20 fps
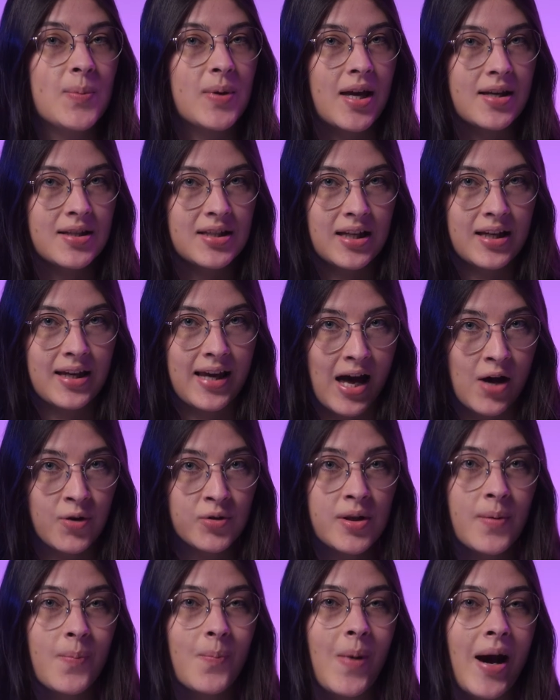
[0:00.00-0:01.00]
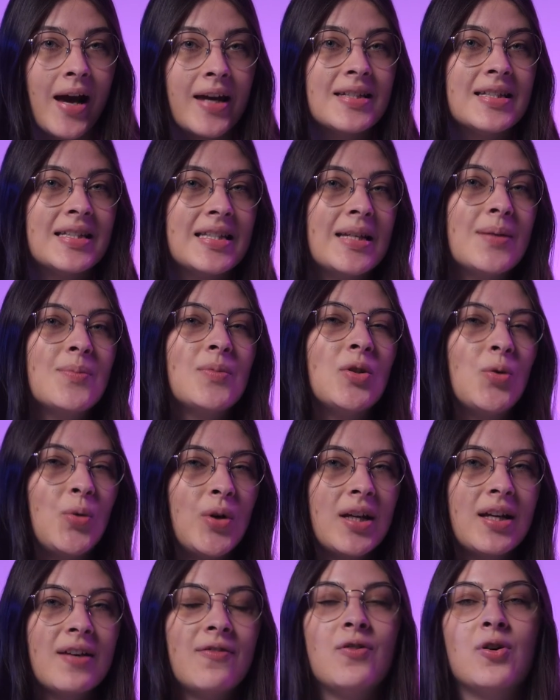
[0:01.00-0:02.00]
P S account might seem
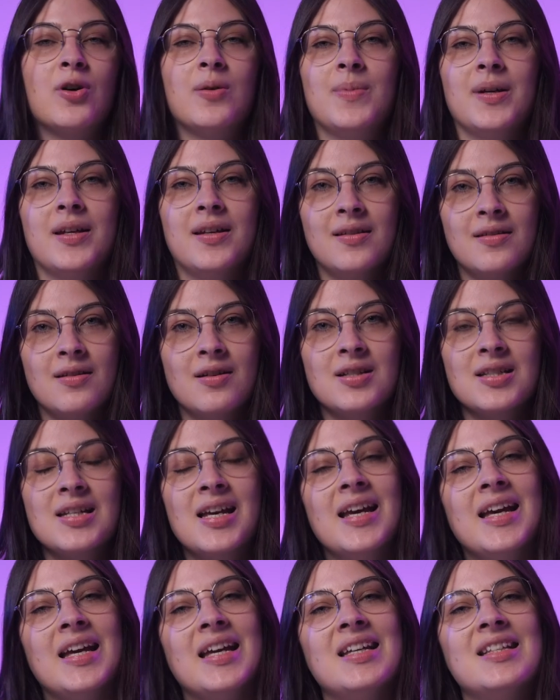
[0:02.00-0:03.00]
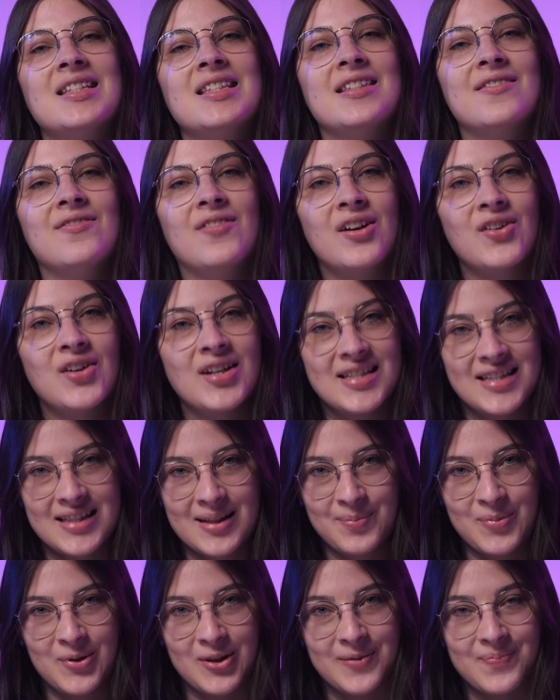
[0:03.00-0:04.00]
tricky for beginners, it's very
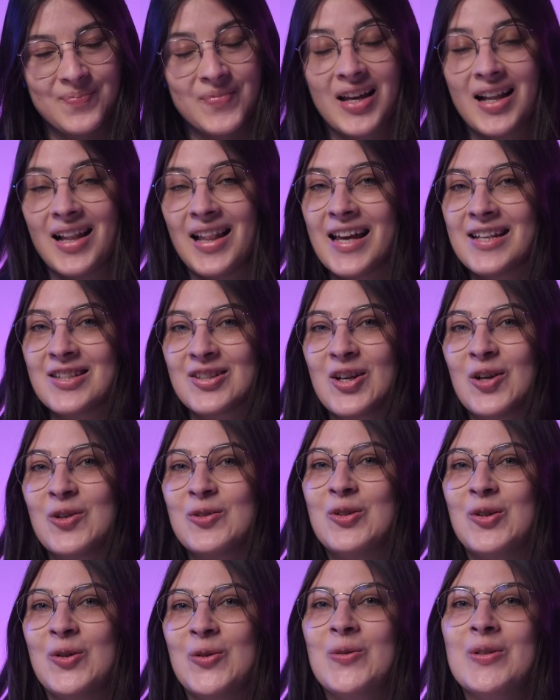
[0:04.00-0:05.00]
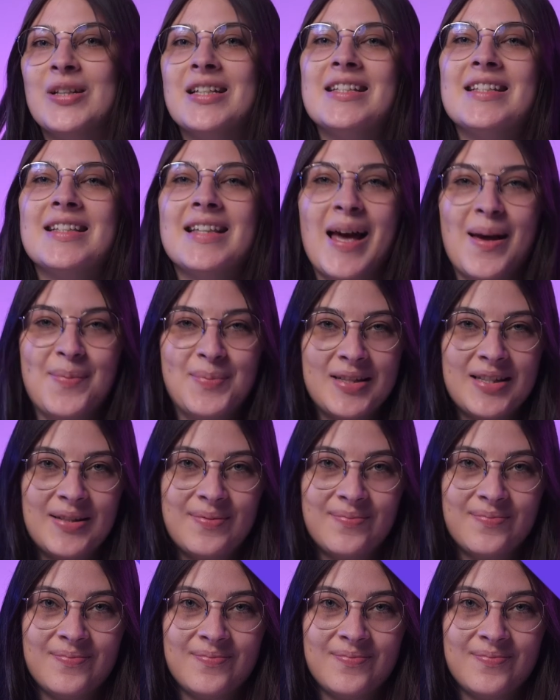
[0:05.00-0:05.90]
simple. Let's go through the steps.